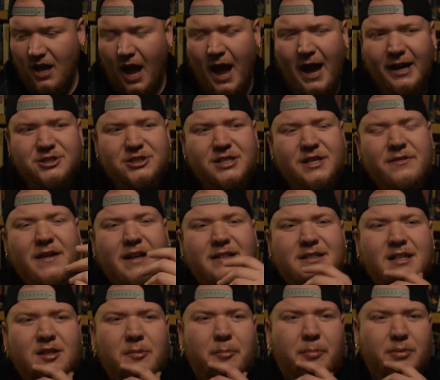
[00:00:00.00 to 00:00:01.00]
I actually
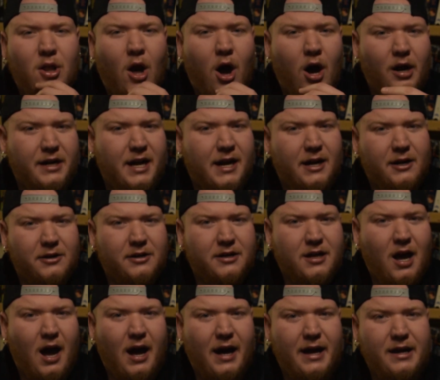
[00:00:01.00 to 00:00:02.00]
think that the blonde
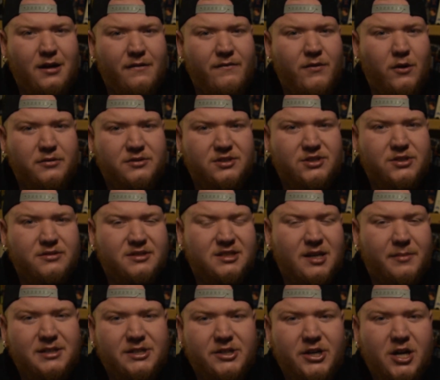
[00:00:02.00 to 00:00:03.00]
haired guy of those two
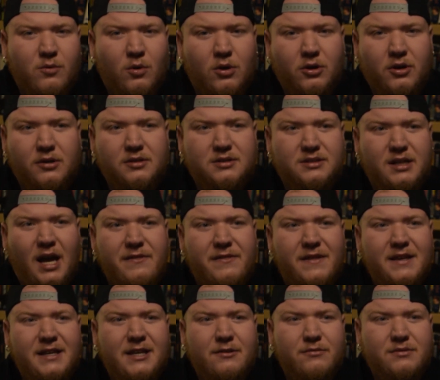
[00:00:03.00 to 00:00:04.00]
cemetery workers, I
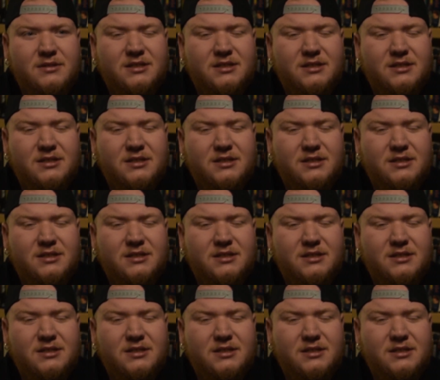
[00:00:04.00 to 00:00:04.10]
think he